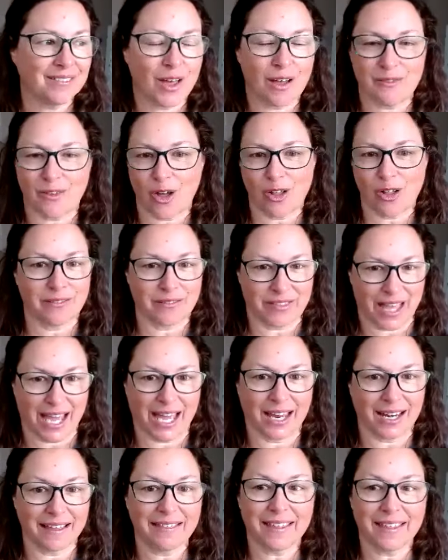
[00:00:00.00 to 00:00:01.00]
love all of
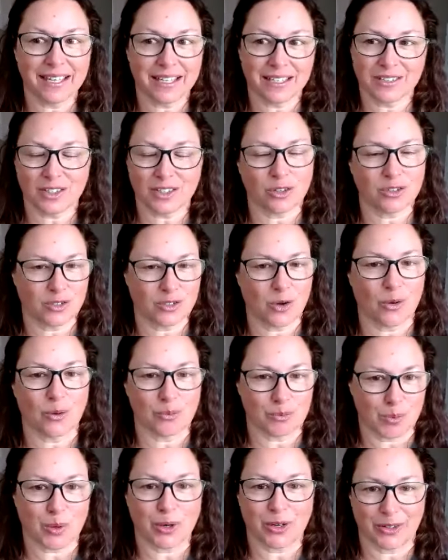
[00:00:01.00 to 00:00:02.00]
that. I think it's also
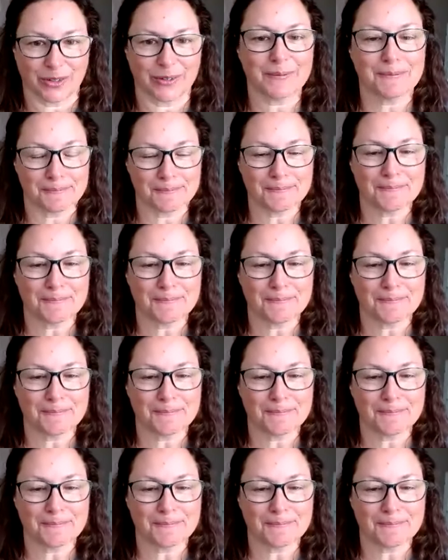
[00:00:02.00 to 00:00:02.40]
important.